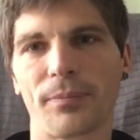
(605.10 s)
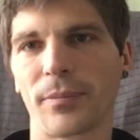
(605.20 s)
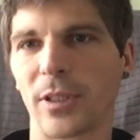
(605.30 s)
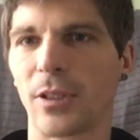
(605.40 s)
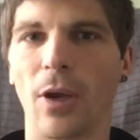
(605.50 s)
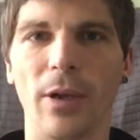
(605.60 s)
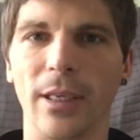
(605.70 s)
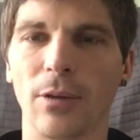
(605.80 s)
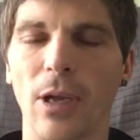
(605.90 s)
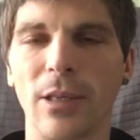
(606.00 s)
So
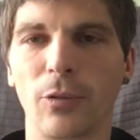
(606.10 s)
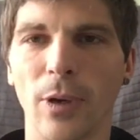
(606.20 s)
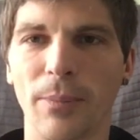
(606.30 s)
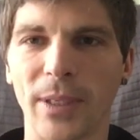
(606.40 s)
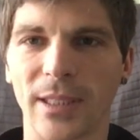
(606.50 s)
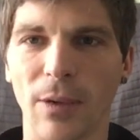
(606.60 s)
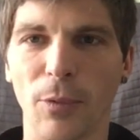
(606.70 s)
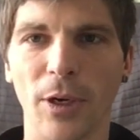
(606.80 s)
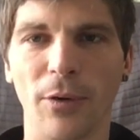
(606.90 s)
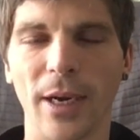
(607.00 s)
it will be
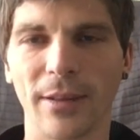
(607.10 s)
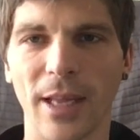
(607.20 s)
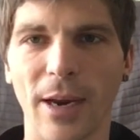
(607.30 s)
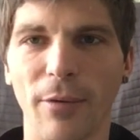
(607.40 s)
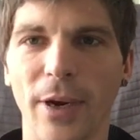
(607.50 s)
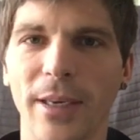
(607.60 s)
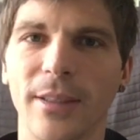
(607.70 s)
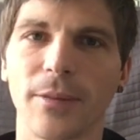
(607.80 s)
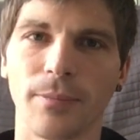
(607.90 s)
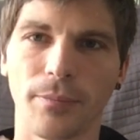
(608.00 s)
somewhere around that
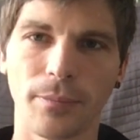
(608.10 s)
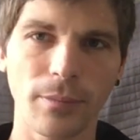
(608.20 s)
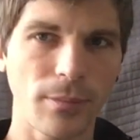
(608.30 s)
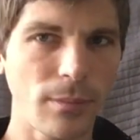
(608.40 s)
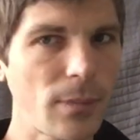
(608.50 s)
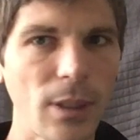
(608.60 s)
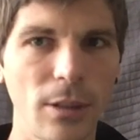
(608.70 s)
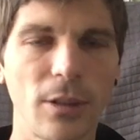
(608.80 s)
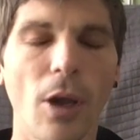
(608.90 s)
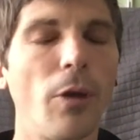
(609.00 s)
range.
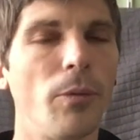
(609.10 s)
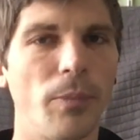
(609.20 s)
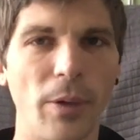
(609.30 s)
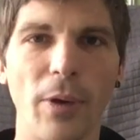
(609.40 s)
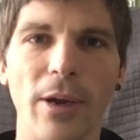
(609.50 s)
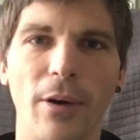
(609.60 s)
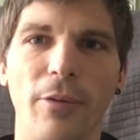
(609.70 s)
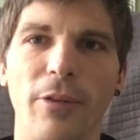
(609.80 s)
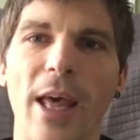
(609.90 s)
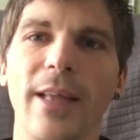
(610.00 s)
So beware
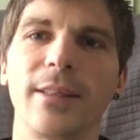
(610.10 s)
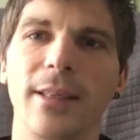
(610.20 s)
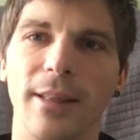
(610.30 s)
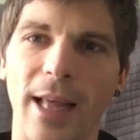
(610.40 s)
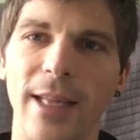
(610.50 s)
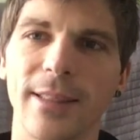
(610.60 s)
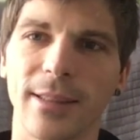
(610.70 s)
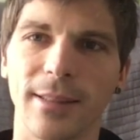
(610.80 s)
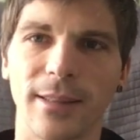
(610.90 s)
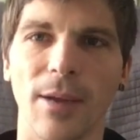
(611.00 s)
of that. That
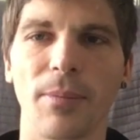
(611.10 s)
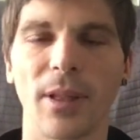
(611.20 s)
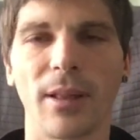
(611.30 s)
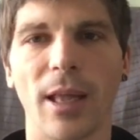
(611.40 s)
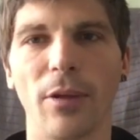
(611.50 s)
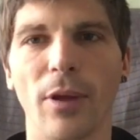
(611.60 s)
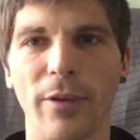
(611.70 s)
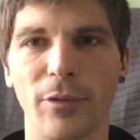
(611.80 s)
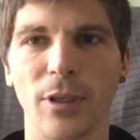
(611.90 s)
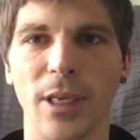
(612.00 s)
is something that you
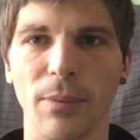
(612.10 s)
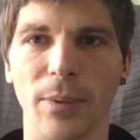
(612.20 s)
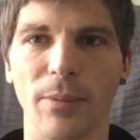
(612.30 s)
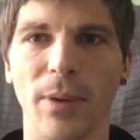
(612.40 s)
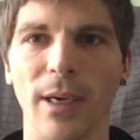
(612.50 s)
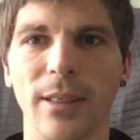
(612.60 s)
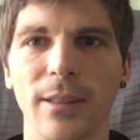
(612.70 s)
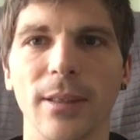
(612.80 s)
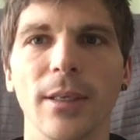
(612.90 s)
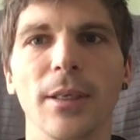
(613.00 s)
have to keep in mind.
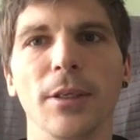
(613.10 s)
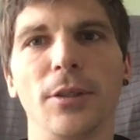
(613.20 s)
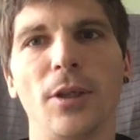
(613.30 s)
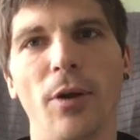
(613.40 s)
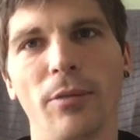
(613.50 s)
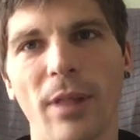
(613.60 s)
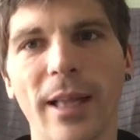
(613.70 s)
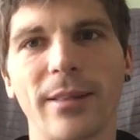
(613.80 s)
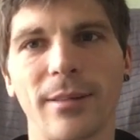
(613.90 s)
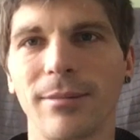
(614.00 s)
So
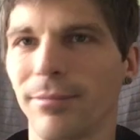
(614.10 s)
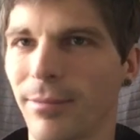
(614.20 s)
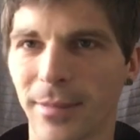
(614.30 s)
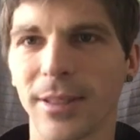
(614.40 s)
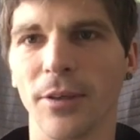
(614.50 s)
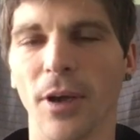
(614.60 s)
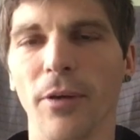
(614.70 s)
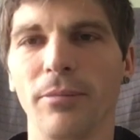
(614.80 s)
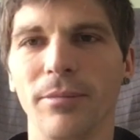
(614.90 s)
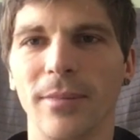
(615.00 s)
that's,
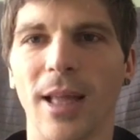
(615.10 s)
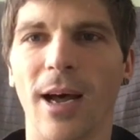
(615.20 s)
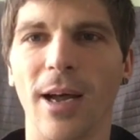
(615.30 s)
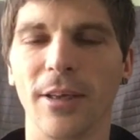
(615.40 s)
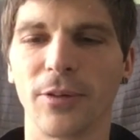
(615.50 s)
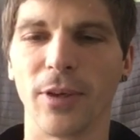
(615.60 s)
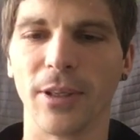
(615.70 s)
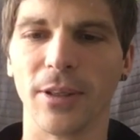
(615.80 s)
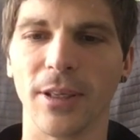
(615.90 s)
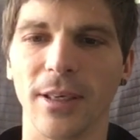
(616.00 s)
the highest one
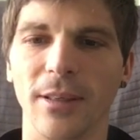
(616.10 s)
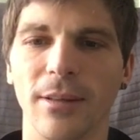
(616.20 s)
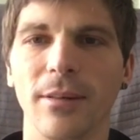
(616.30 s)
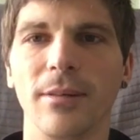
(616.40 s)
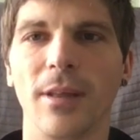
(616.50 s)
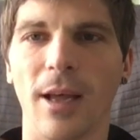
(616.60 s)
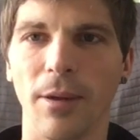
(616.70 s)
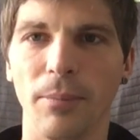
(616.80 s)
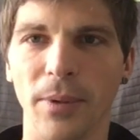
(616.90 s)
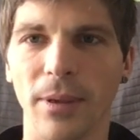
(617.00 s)
on
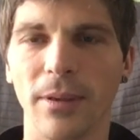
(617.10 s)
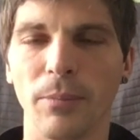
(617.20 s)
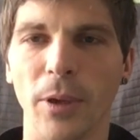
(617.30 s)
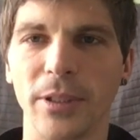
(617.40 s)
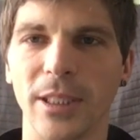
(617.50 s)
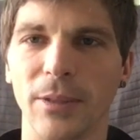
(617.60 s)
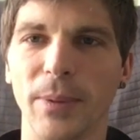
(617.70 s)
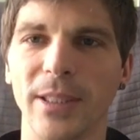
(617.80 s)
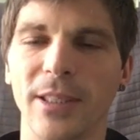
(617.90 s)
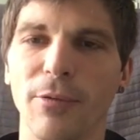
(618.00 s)
the most
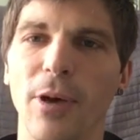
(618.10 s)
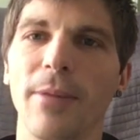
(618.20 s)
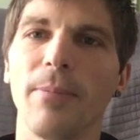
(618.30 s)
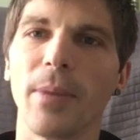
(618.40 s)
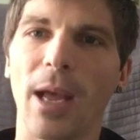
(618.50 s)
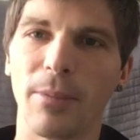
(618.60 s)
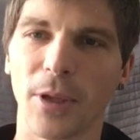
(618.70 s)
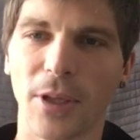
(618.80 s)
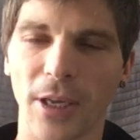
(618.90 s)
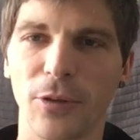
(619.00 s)
expensive one. I'm
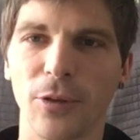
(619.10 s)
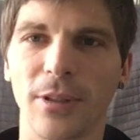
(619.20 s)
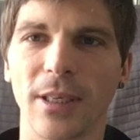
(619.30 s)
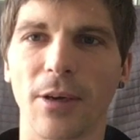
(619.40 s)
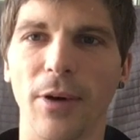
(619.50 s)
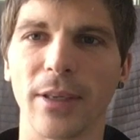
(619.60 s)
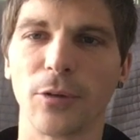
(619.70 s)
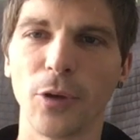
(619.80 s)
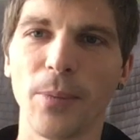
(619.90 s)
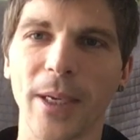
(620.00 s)
not going to stick around
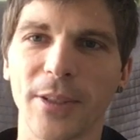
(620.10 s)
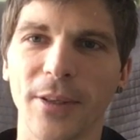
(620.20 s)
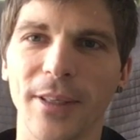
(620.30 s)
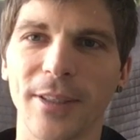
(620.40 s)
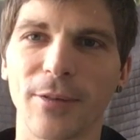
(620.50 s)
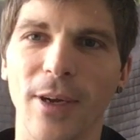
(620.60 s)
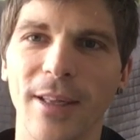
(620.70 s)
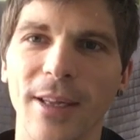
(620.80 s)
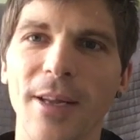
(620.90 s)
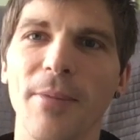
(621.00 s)
too much on this
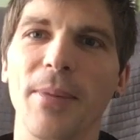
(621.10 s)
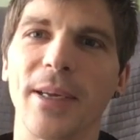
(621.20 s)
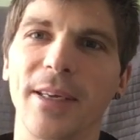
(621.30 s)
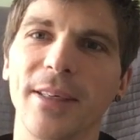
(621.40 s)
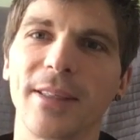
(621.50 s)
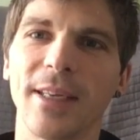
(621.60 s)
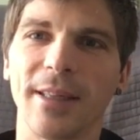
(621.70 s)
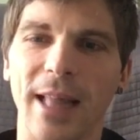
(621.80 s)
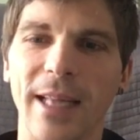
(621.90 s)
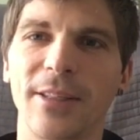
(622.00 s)
one because
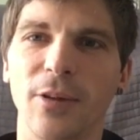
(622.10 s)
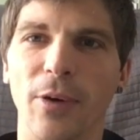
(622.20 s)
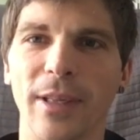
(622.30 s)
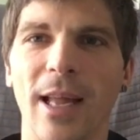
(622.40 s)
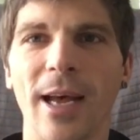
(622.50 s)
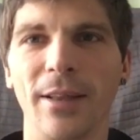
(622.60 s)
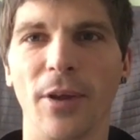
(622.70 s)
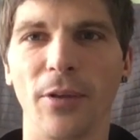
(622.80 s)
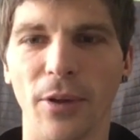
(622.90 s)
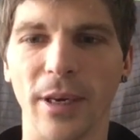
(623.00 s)
that's the one I
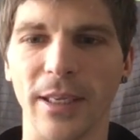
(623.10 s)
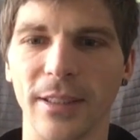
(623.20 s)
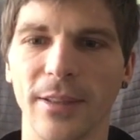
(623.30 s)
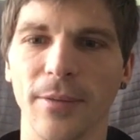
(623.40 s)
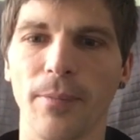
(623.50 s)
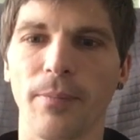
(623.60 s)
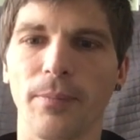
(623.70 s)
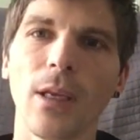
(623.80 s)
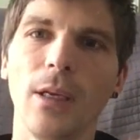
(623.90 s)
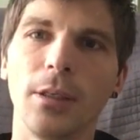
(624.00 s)
know the least.
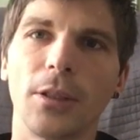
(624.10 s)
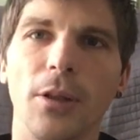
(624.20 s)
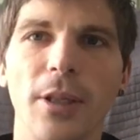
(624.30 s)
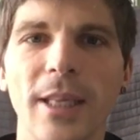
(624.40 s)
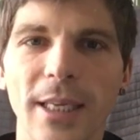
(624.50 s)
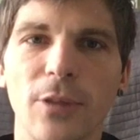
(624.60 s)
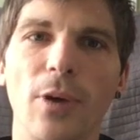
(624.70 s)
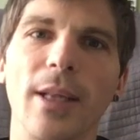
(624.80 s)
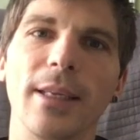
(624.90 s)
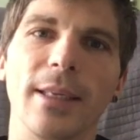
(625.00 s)
So the next
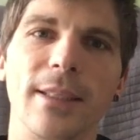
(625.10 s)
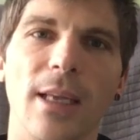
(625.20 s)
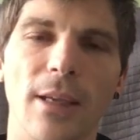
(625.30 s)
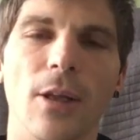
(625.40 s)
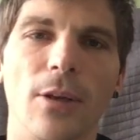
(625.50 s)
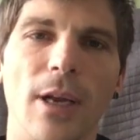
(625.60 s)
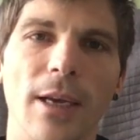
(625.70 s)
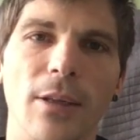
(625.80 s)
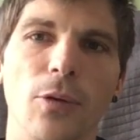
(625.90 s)
one is an online